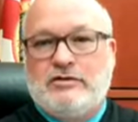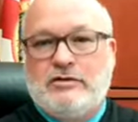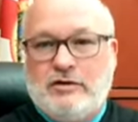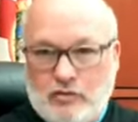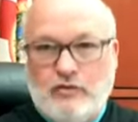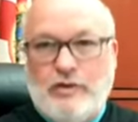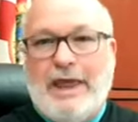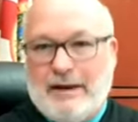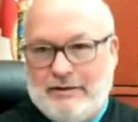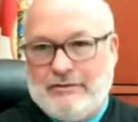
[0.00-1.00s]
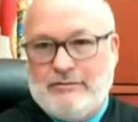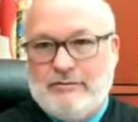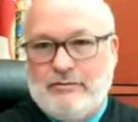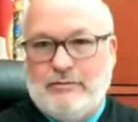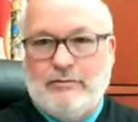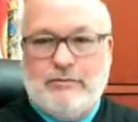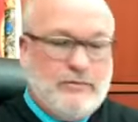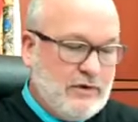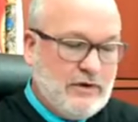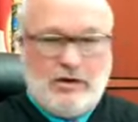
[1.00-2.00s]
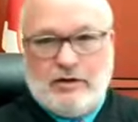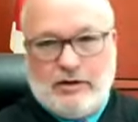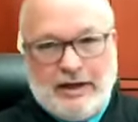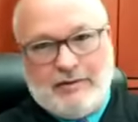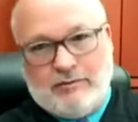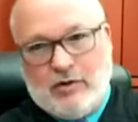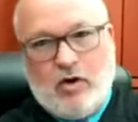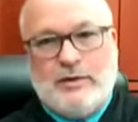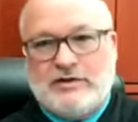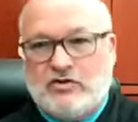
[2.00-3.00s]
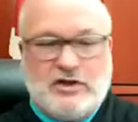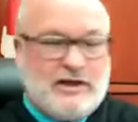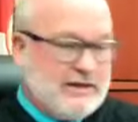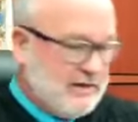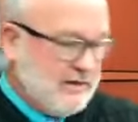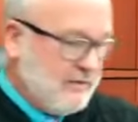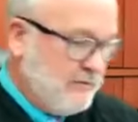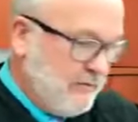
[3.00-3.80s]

to do that. Again, all Mr. Sheets.